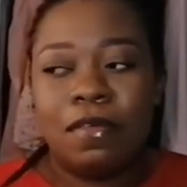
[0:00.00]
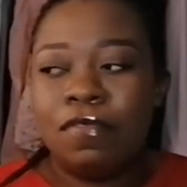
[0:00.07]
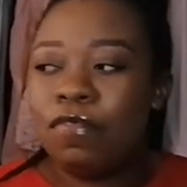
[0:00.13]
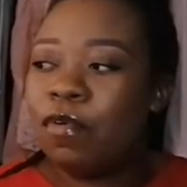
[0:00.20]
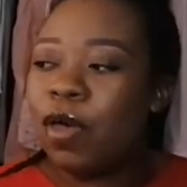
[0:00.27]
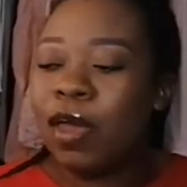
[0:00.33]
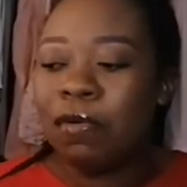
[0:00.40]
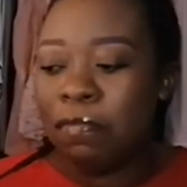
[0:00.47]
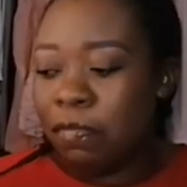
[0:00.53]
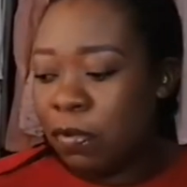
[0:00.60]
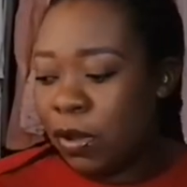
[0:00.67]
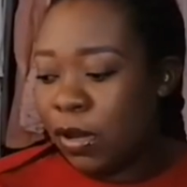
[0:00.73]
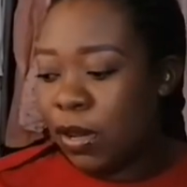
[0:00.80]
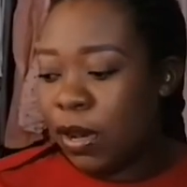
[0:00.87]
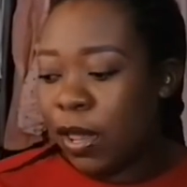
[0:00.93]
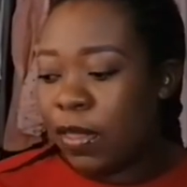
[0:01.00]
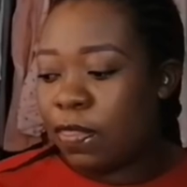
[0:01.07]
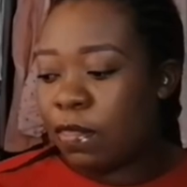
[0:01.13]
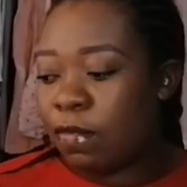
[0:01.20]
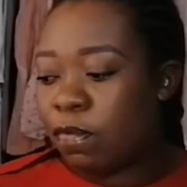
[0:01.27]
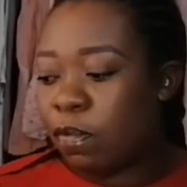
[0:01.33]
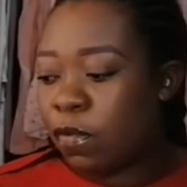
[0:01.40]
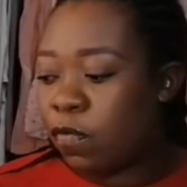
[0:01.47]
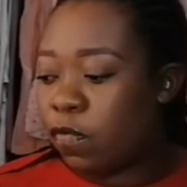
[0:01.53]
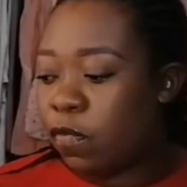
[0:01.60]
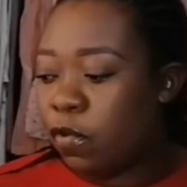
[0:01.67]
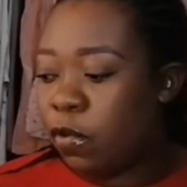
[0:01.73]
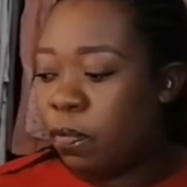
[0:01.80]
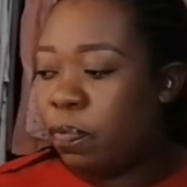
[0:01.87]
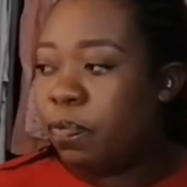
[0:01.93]
So I really like this
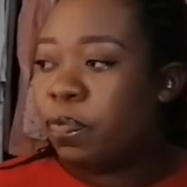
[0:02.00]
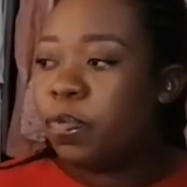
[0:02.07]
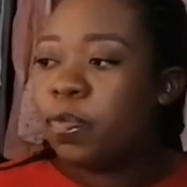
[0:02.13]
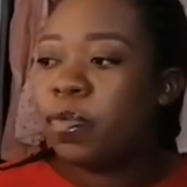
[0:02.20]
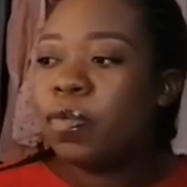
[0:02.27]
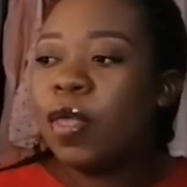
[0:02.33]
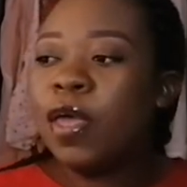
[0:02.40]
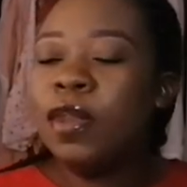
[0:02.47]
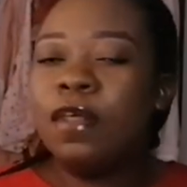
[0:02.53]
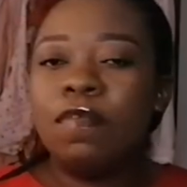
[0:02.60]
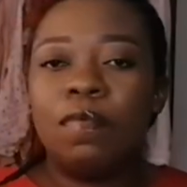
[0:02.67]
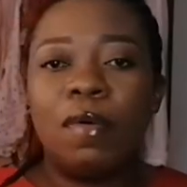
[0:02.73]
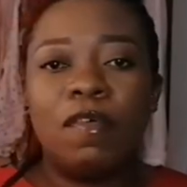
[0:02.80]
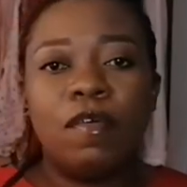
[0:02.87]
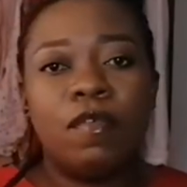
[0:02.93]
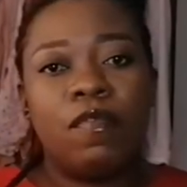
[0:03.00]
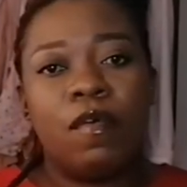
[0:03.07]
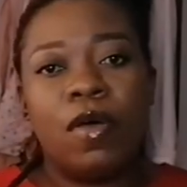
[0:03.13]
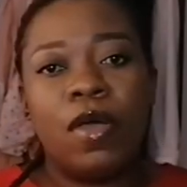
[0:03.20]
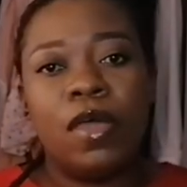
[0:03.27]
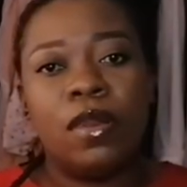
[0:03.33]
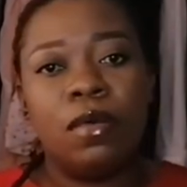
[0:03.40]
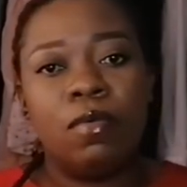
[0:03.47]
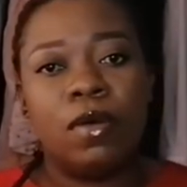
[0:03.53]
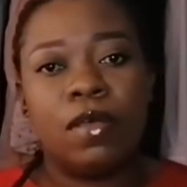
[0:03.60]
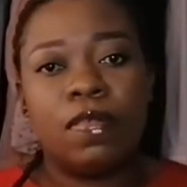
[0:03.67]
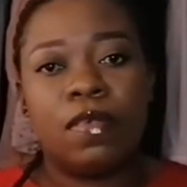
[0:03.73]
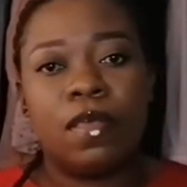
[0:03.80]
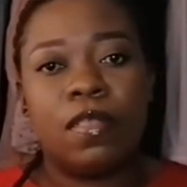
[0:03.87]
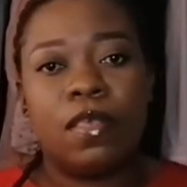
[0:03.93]
perfume, and it's perfect for any
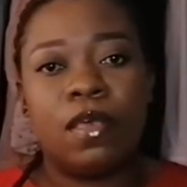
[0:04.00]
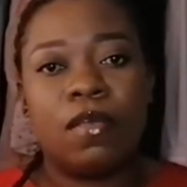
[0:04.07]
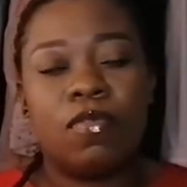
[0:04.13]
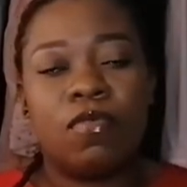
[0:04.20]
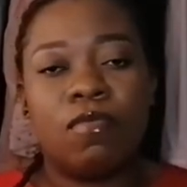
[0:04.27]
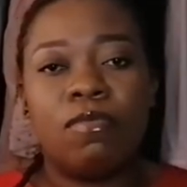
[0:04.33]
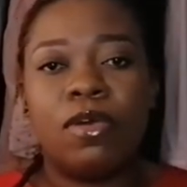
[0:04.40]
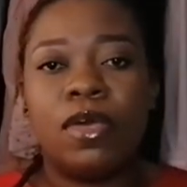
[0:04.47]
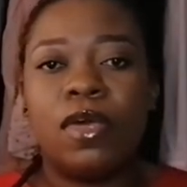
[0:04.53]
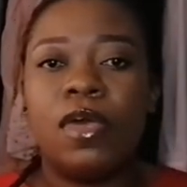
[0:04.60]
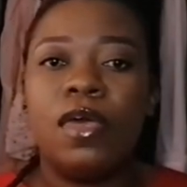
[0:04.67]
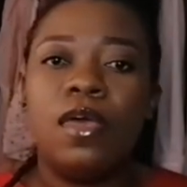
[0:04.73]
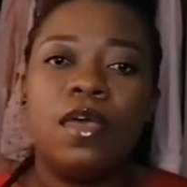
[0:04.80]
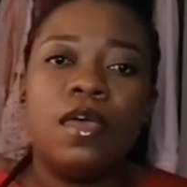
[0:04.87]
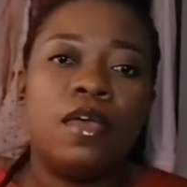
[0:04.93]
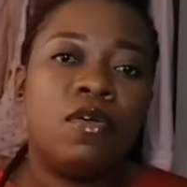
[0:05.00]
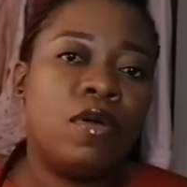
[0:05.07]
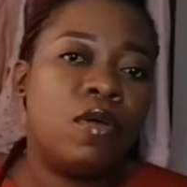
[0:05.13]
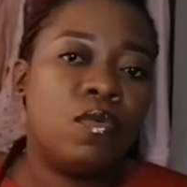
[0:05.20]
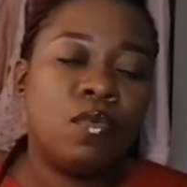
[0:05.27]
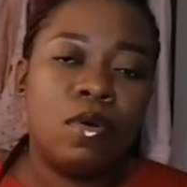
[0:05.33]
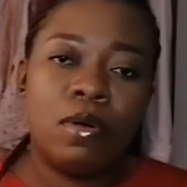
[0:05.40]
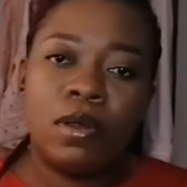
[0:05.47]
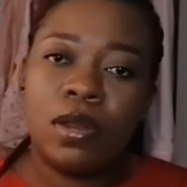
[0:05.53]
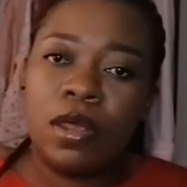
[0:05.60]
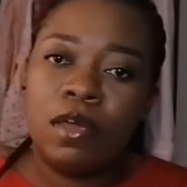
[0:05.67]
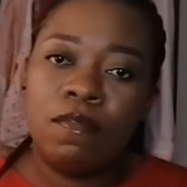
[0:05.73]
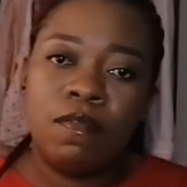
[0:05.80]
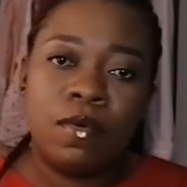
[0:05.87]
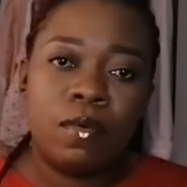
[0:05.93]
work setting to me. You can wear it
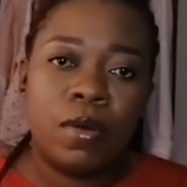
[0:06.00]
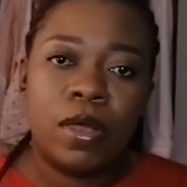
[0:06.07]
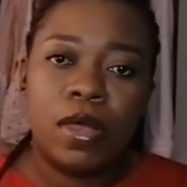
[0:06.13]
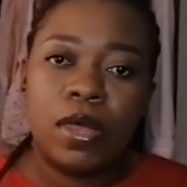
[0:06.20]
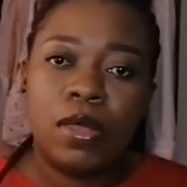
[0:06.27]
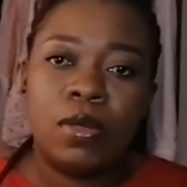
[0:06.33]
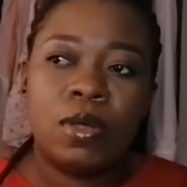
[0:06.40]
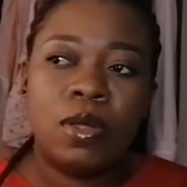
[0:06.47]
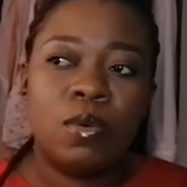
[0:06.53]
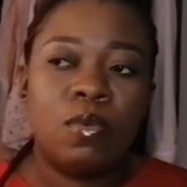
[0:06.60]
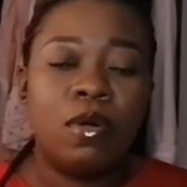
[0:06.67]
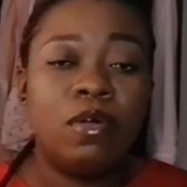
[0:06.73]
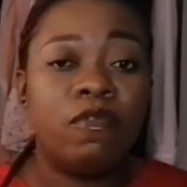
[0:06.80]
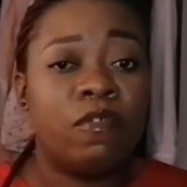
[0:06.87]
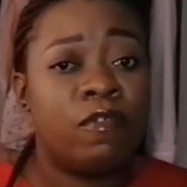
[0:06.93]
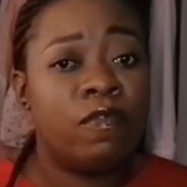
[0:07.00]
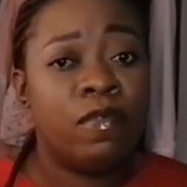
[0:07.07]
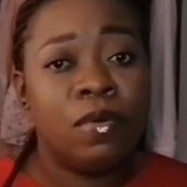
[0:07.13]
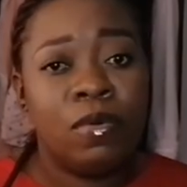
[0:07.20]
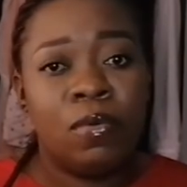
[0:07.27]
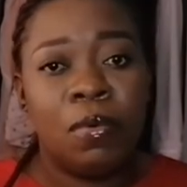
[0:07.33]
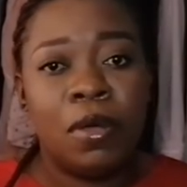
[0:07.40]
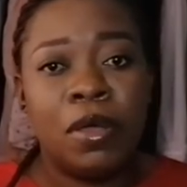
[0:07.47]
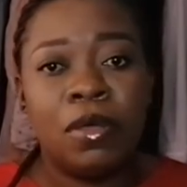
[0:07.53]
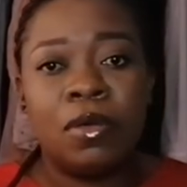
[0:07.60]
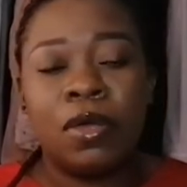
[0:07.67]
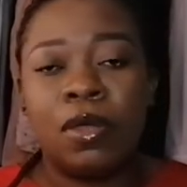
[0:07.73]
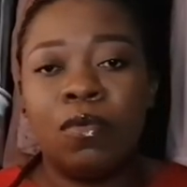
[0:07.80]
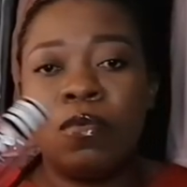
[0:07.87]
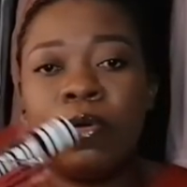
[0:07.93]
everywhere. You can wear it for field work.
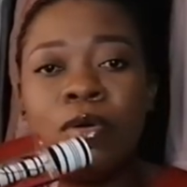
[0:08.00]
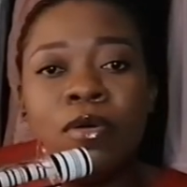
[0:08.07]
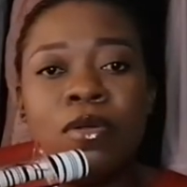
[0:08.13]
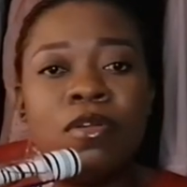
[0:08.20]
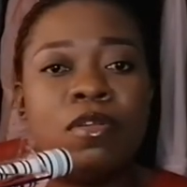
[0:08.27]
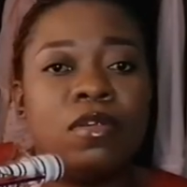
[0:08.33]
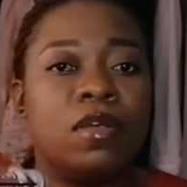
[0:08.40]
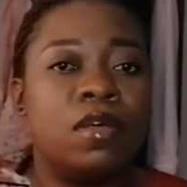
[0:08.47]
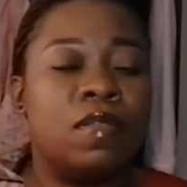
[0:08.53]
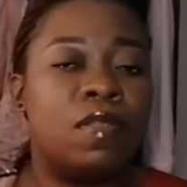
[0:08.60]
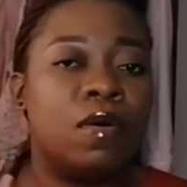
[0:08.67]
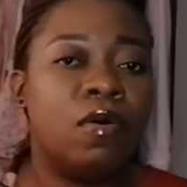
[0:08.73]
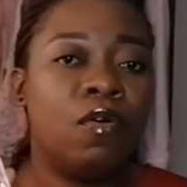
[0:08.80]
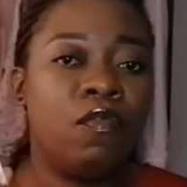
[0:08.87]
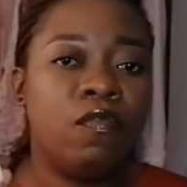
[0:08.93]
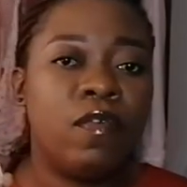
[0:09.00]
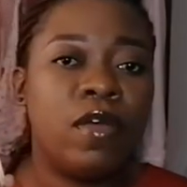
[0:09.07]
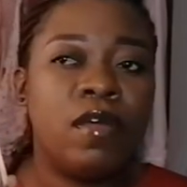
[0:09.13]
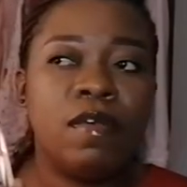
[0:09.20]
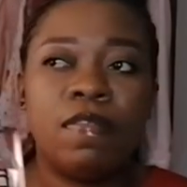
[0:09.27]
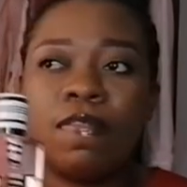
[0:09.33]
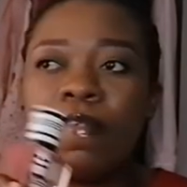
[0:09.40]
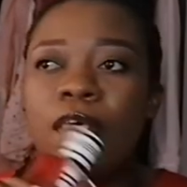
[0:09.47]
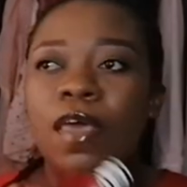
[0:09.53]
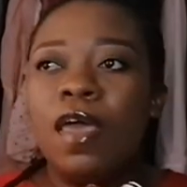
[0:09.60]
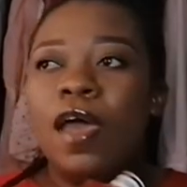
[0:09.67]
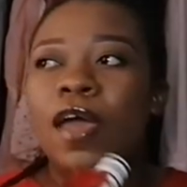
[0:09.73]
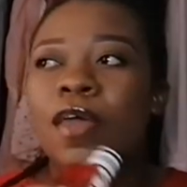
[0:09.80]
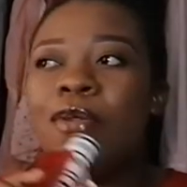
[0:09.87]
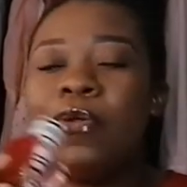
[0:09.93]
You can wear it in the office.
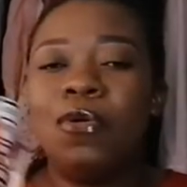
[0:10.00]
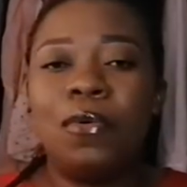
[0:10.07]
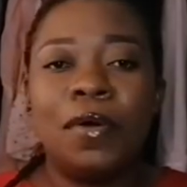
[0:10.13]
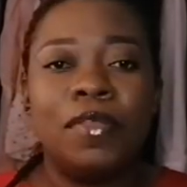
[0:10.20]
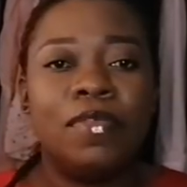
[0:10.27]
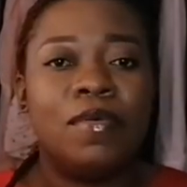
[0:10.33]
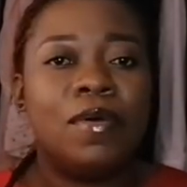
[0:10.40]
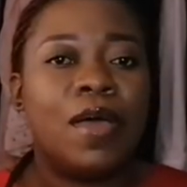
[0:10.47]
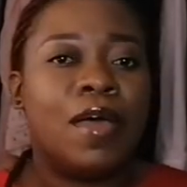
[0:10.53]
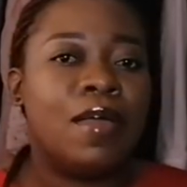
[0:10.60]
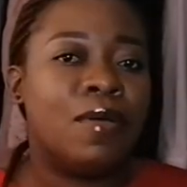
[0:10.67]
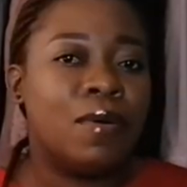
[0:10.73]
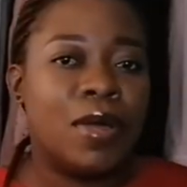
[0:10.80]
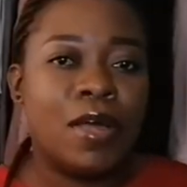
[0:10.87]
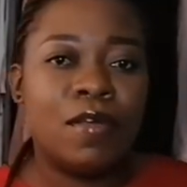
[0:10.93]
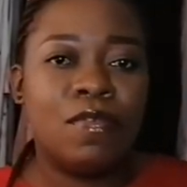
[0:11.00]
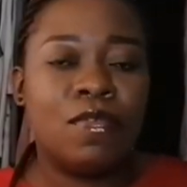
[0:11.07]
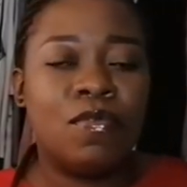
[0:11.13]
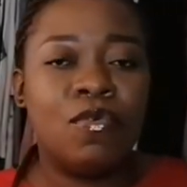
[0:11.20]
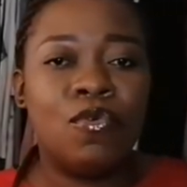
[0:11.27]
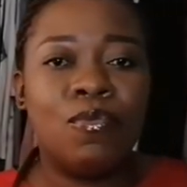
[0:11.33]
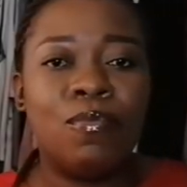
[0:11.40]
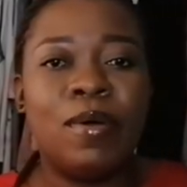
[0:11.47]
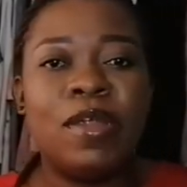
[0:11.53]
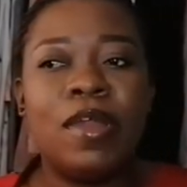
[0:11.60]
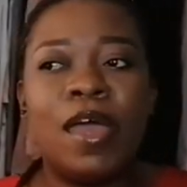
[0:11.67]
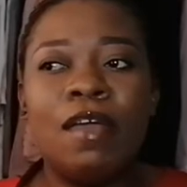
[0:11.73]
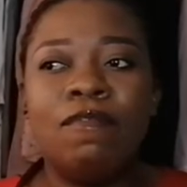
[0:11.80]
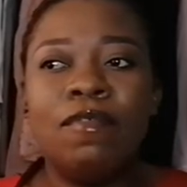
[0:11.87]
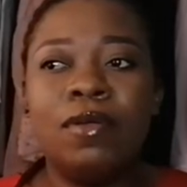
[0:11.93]
I don't know what you guys do, but
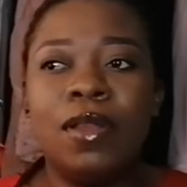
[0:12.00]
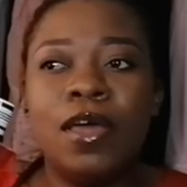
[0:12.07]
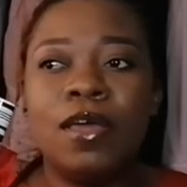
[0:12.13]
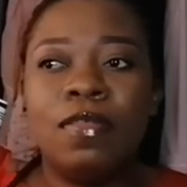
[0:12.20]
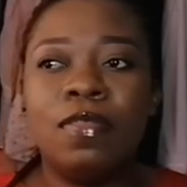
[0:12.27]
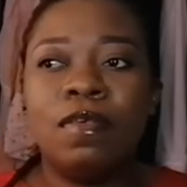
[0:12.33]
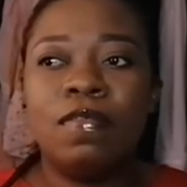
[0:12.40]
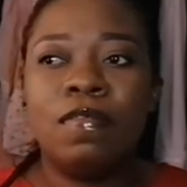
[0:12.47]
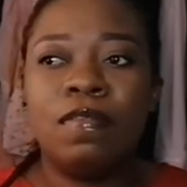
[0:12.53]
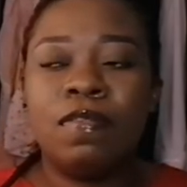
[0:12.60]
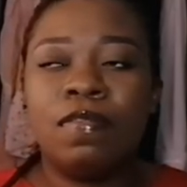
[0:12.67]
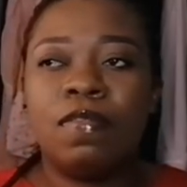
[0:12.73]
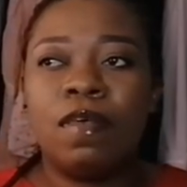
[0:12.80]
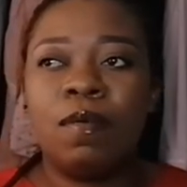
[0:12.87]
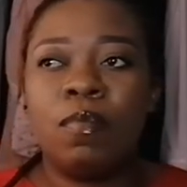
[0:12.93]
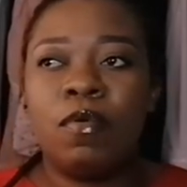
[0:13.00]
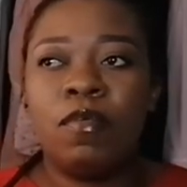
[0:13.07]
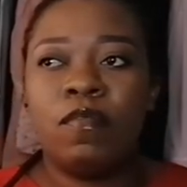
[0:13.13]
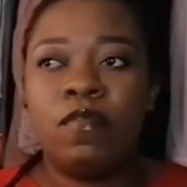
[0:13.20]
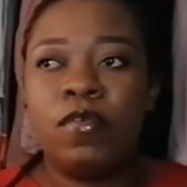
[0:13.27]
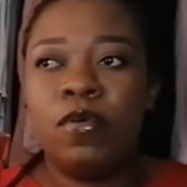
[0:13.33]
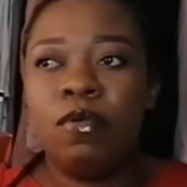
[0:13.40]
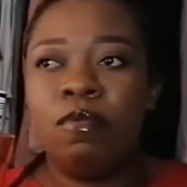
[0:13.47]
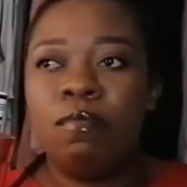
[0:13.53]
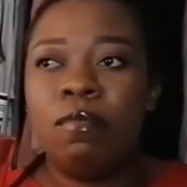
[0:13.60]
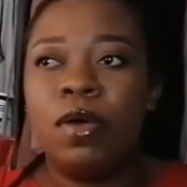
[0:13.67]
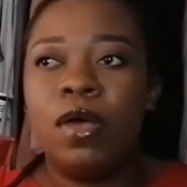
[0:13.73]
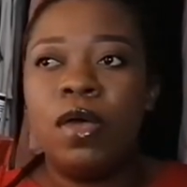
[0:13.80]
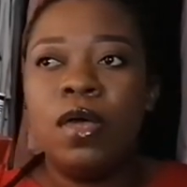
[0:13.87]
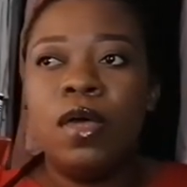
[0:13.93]
I feel like this is a perfume
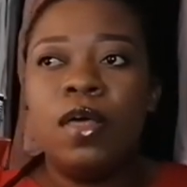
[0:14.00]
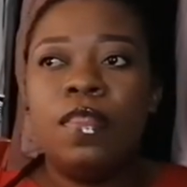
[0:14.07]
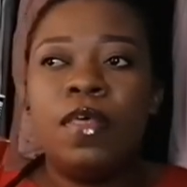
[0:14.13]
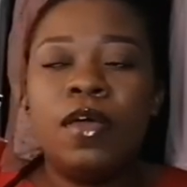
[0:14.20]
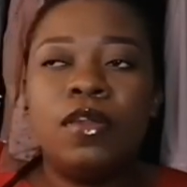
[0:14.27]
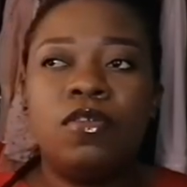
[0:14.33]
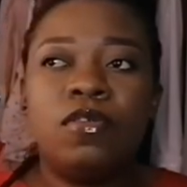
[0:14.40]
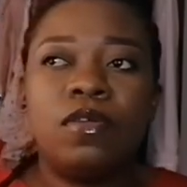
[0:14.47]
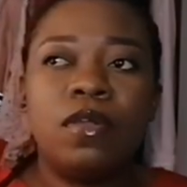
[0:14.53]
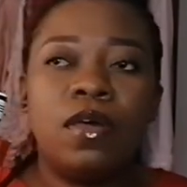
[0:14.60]
that